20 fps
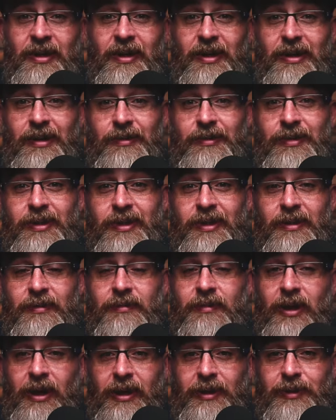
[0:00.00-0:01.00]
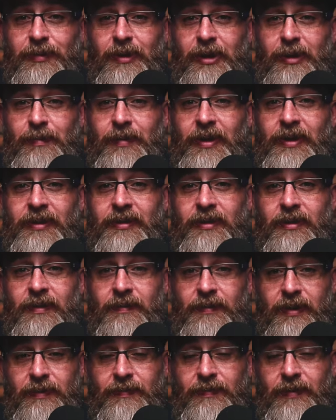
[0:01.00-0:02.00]
Hell yeah. Highly recommend.
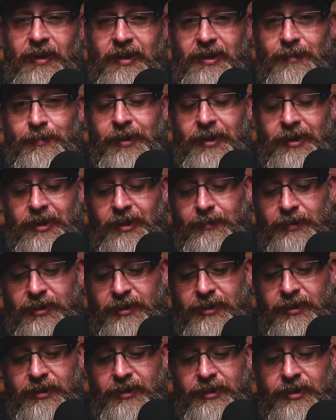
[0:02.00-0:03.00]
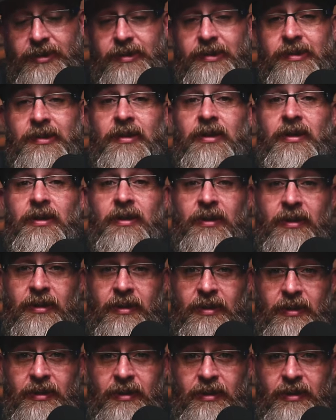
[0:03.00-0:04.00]
If you can find it, pick it up. It's delicious.
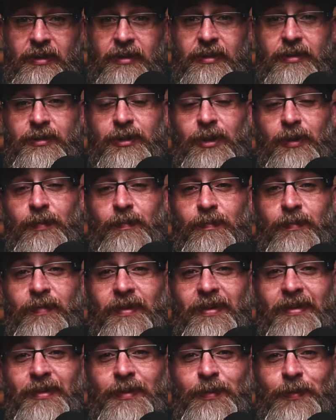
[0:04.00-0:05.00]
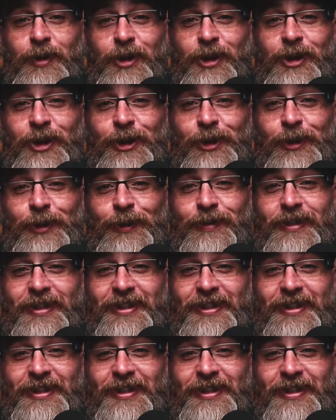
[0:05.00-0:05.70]
So, we're going to conclude